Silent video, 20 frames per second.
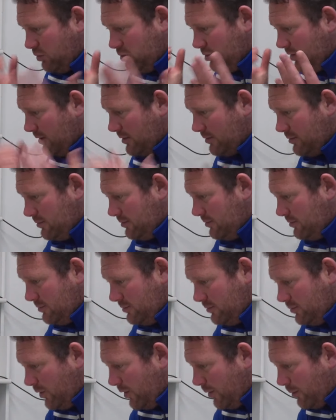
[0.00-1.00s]
what
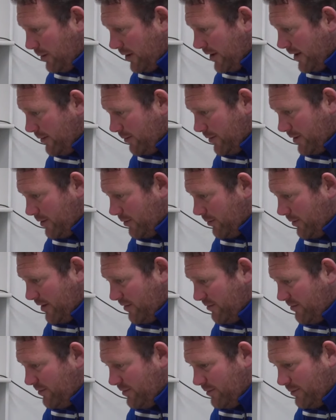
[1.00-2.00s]
a player we're going to
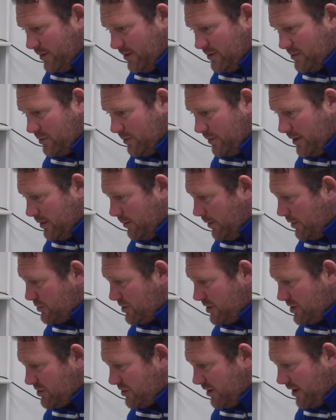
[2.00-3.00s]
have. I mean, he's going to be the
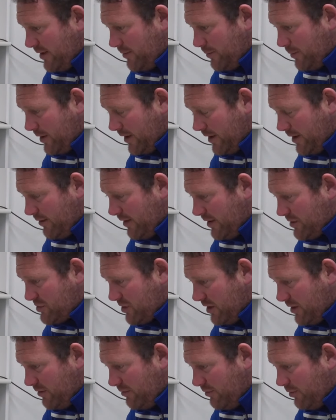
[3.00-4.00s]
most exciting player
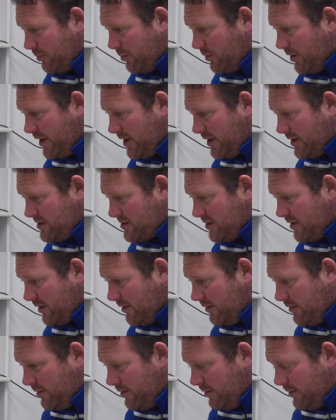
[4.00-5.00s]
outside the Football League, isn't
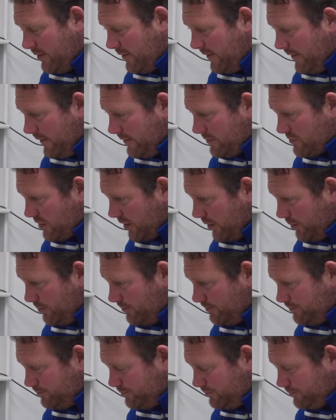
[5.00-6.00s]
he?
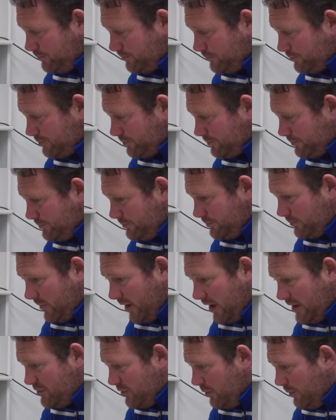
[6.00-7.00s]
So
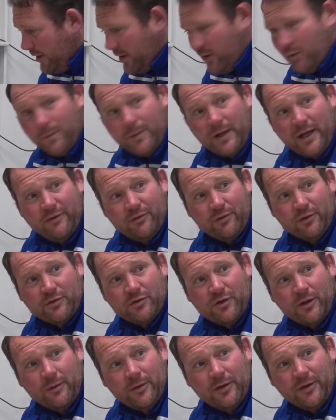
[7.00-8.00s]
he's going to be a good player for us.
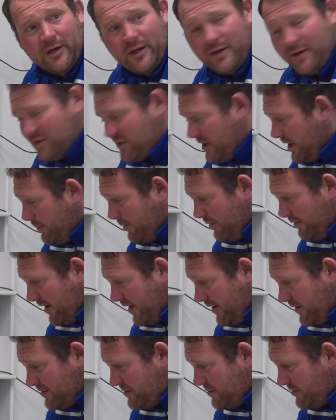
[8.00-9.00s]
So, and the same with
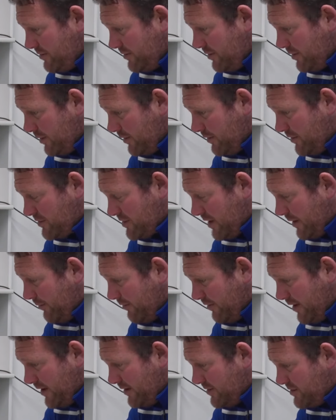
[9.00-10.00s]
Alex, you know, and the same
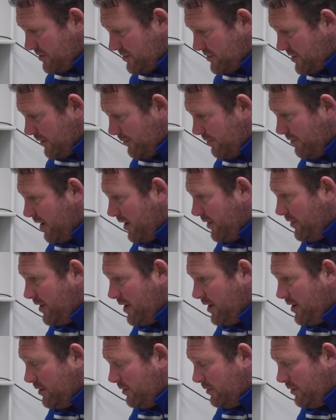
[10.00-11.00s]
with Alex and the same with
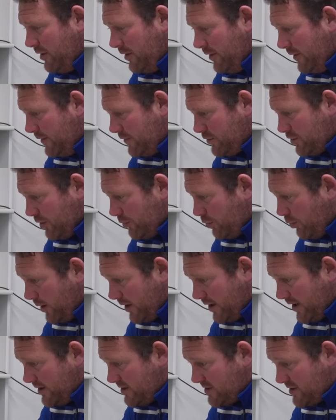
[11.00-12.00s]
Huntie. And Joe
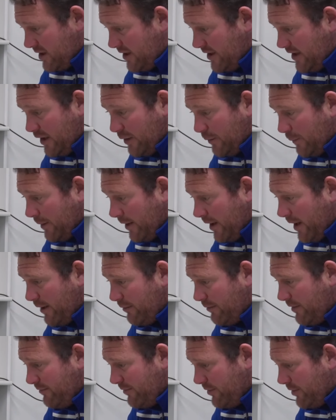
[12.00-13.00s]
Quigley's still a young
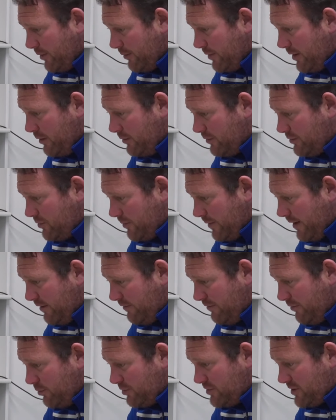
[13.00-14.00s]
player, even though he looks
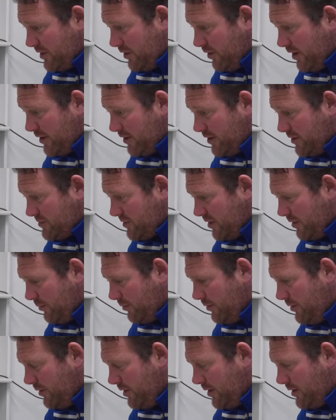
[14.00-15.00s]
about 49 years
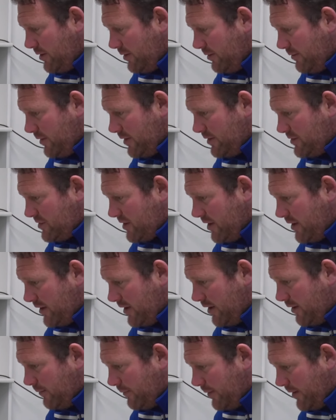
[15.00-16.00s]
old. He's still a
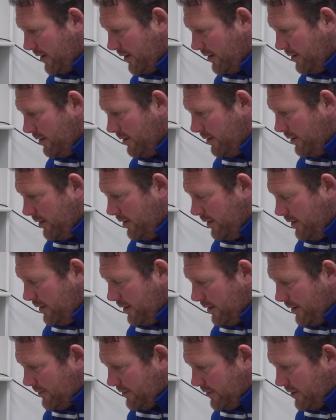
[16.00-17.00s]
young player.
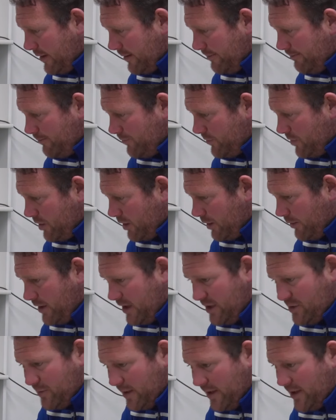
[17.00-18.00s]
And, you know,
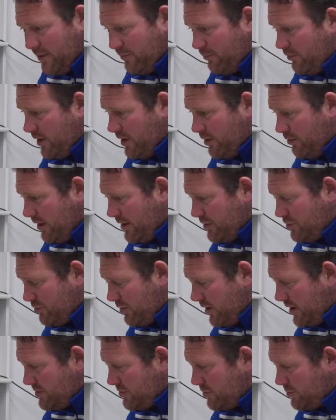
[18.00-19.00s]
he's making really great
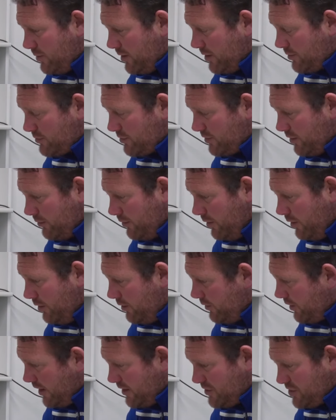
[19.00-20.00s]
strides as well. So,
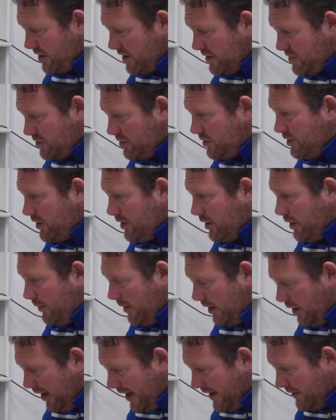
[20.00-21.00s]
no, it's
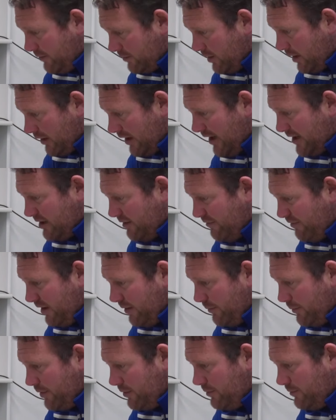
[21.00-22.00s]
I like
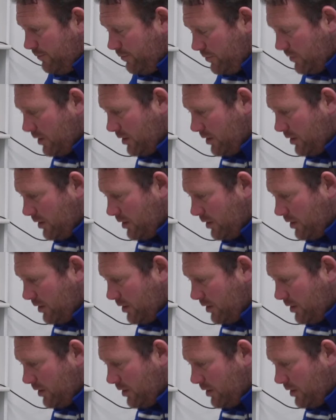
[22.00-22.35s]
development.